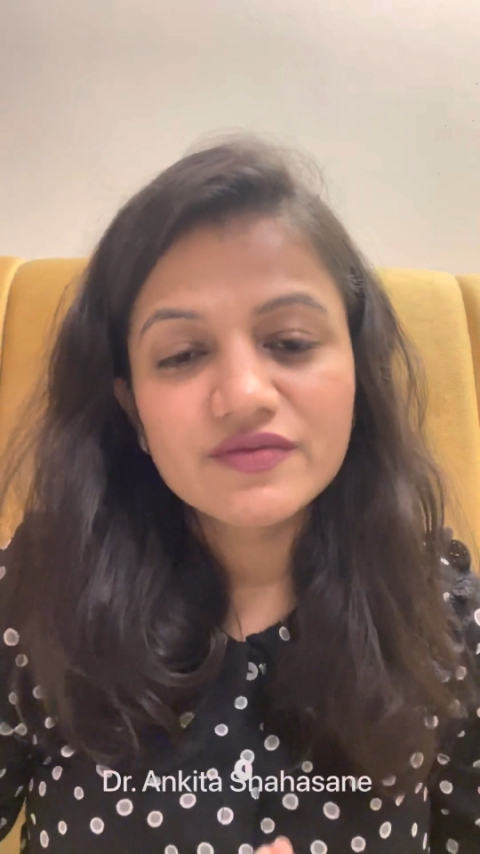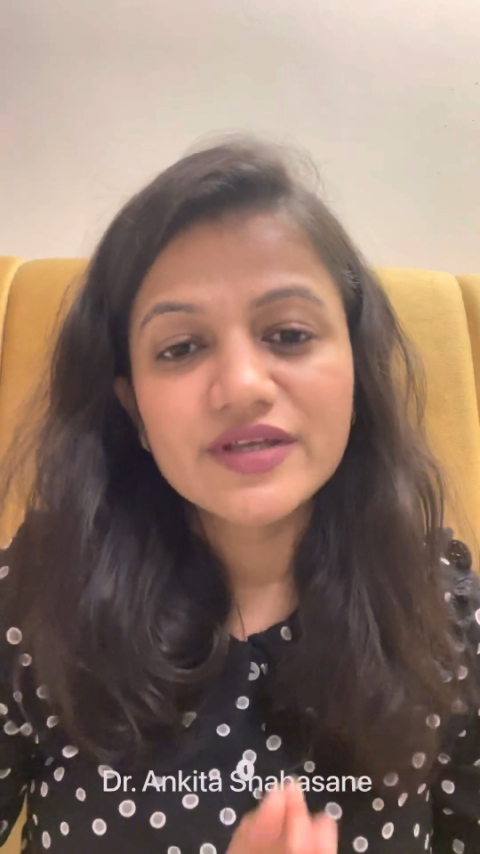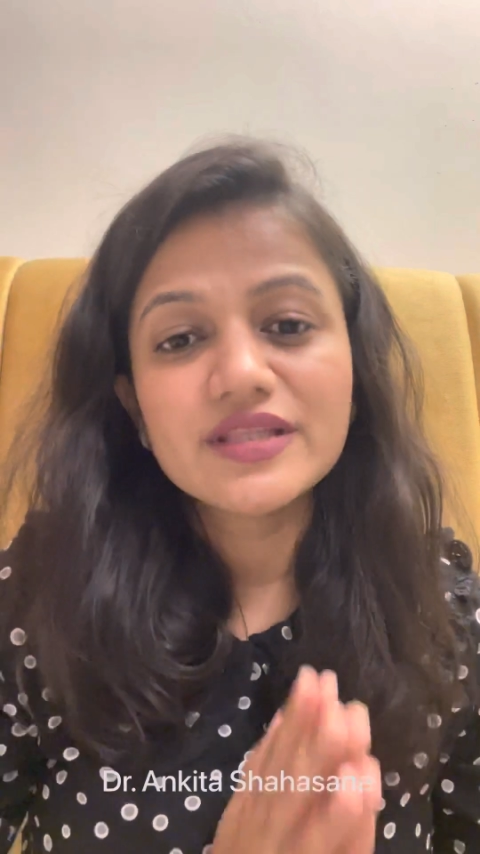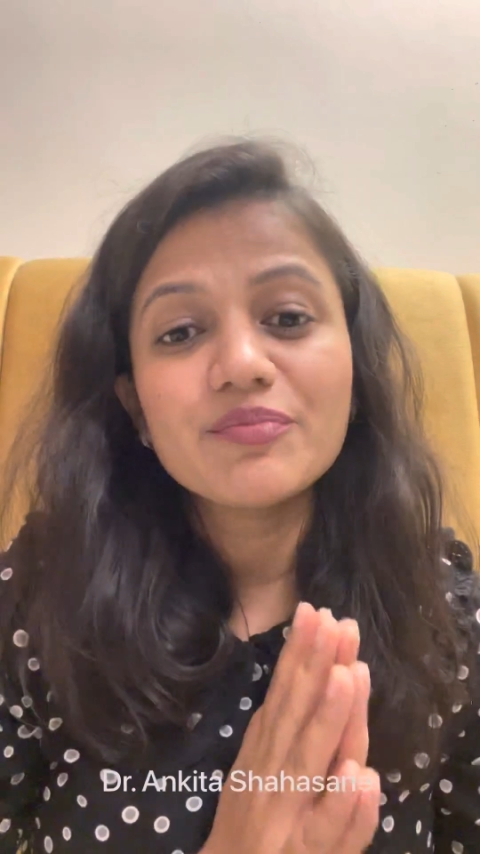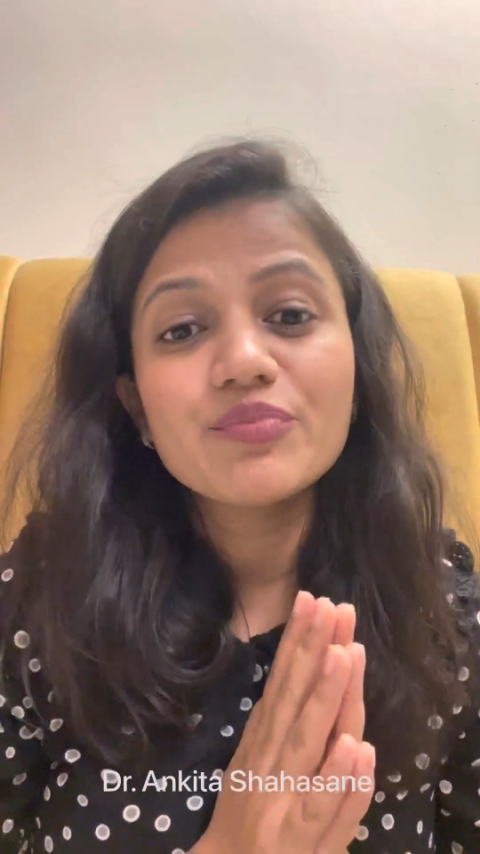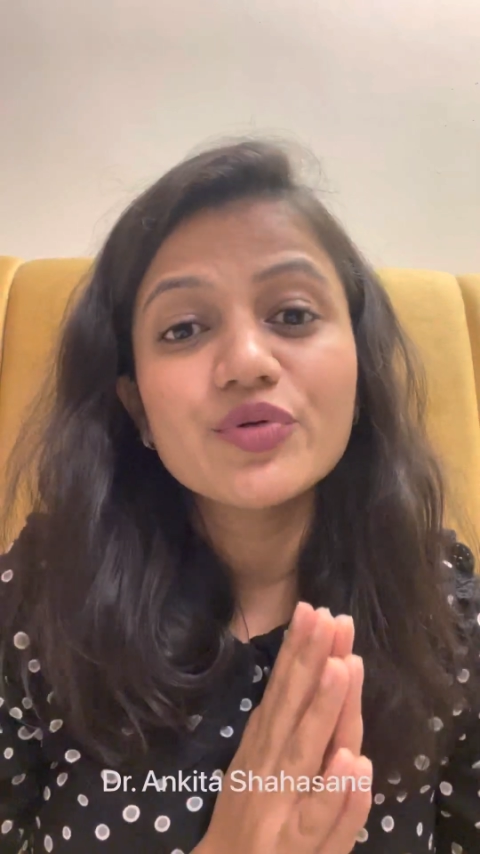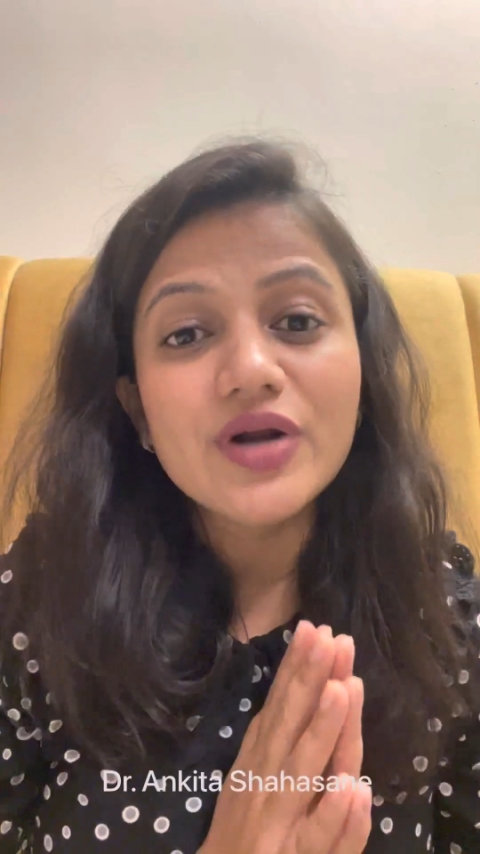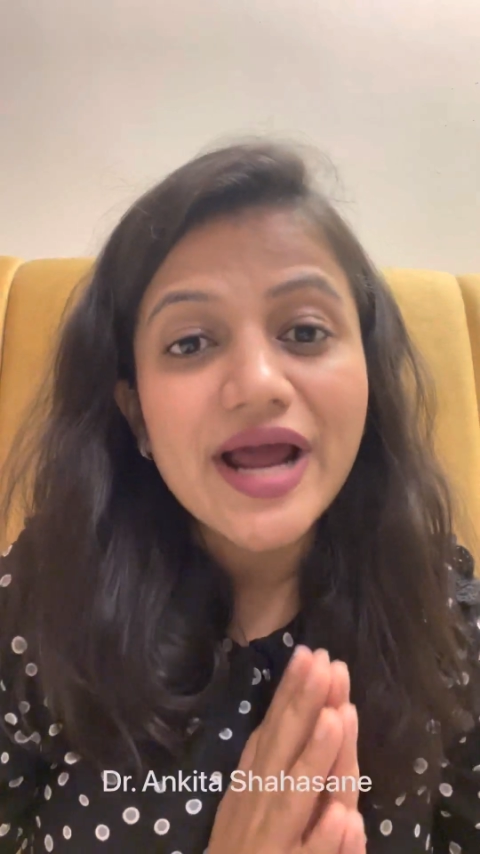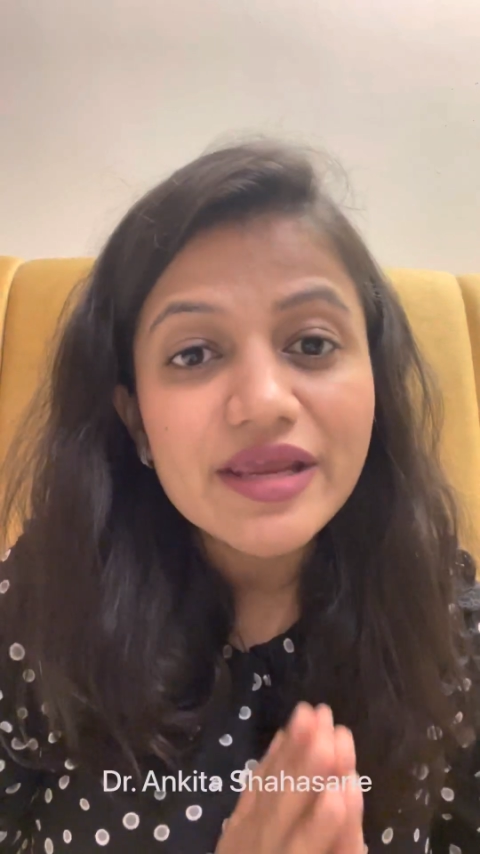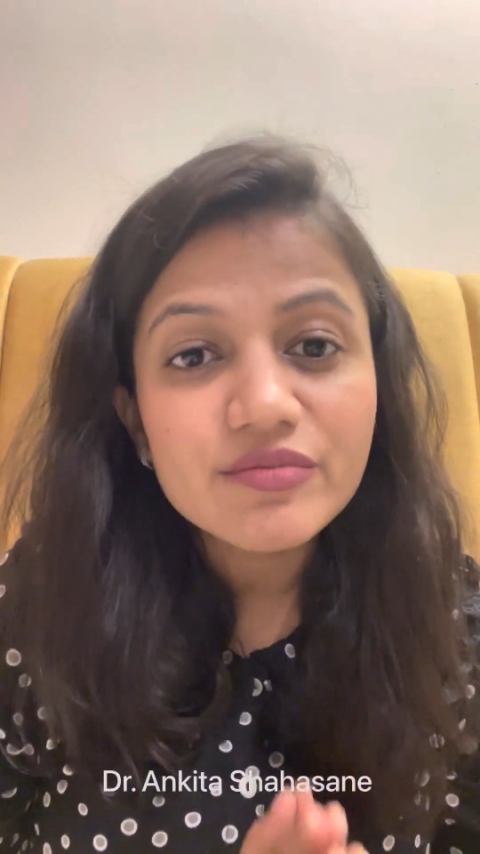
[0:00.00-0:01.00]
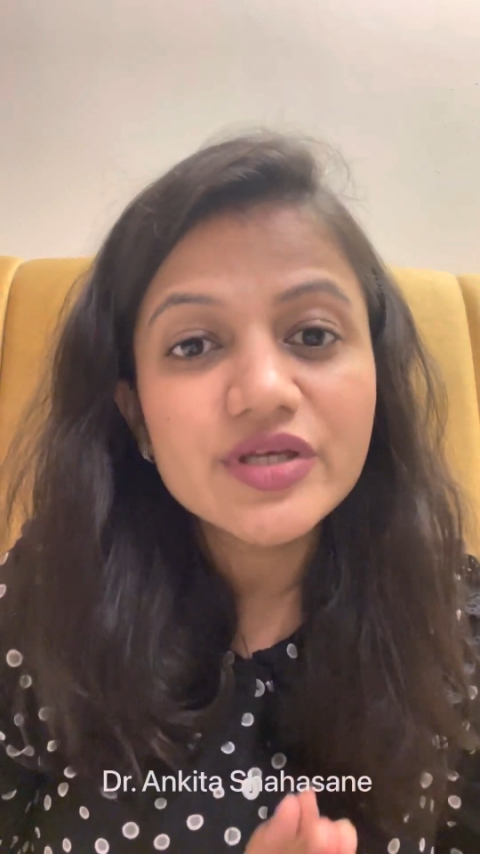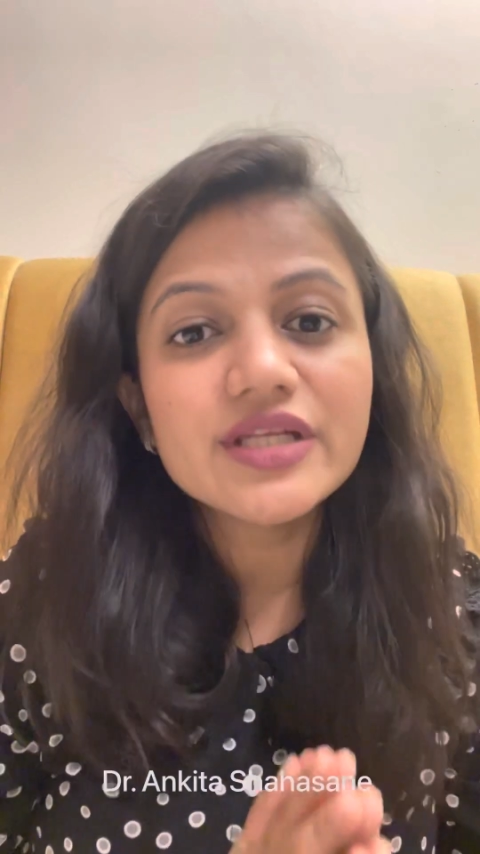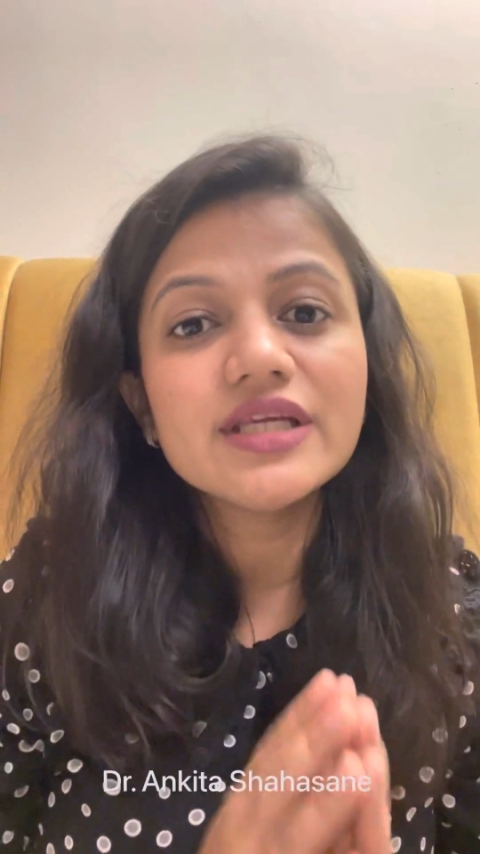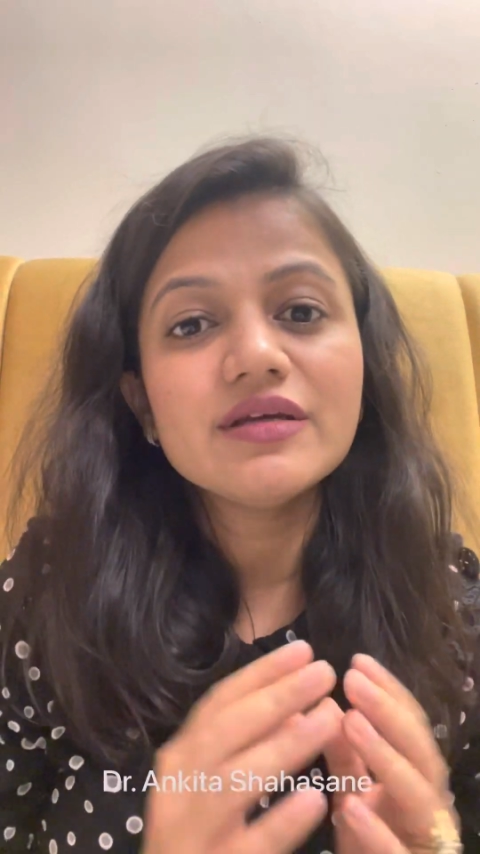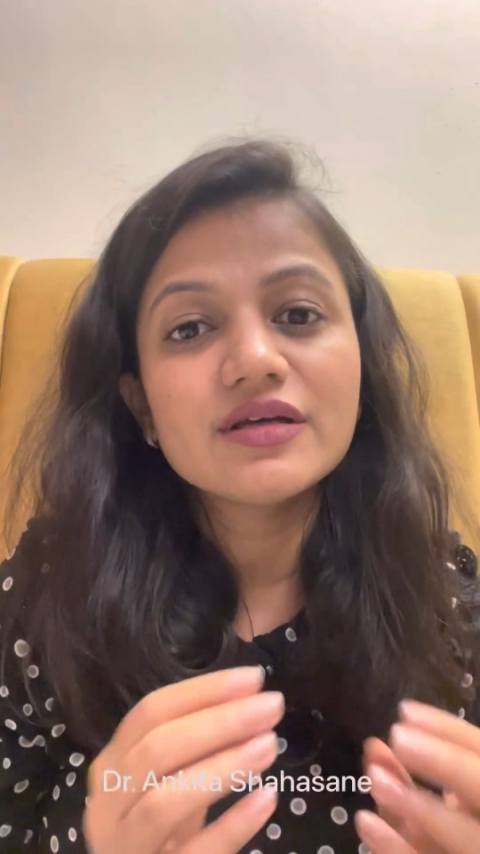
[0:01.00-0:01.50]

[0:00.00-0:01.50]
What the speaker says: when the primary